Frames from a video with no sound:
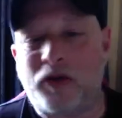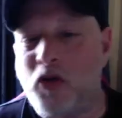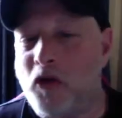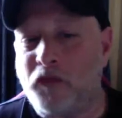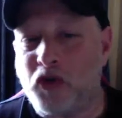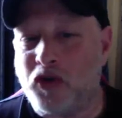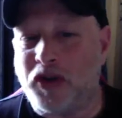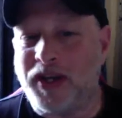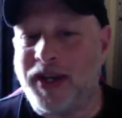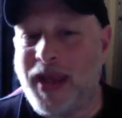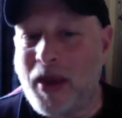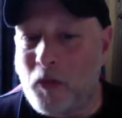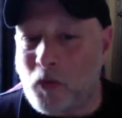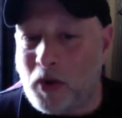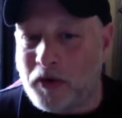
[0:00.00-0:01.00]
know if you can
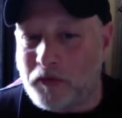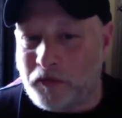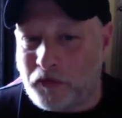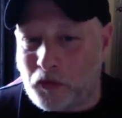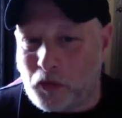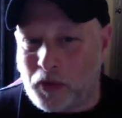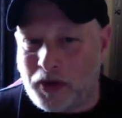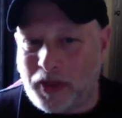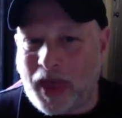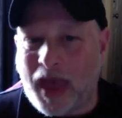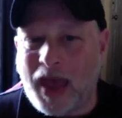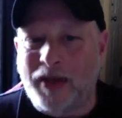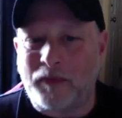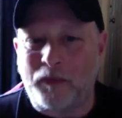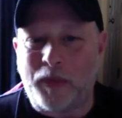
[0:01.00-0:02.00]
get one for
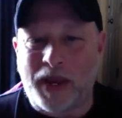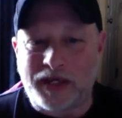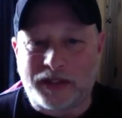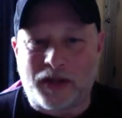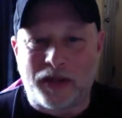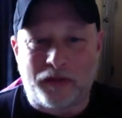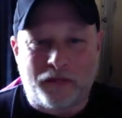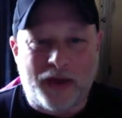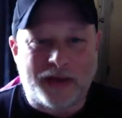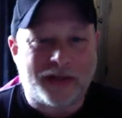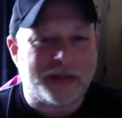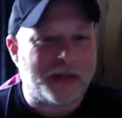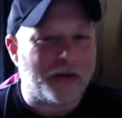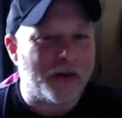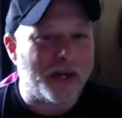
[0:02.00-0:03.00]
that based on the fact
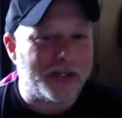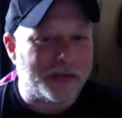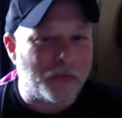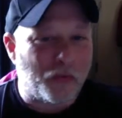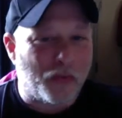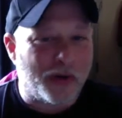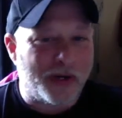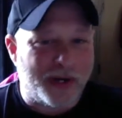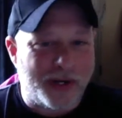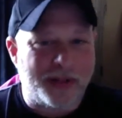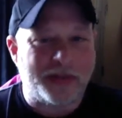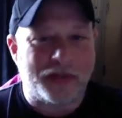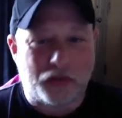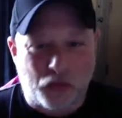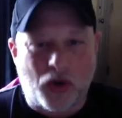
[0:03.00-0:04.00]
that there isn't one
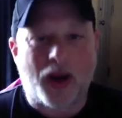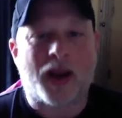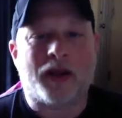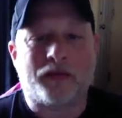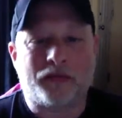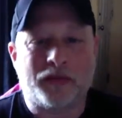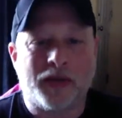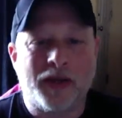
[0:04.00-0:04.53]
in the draft.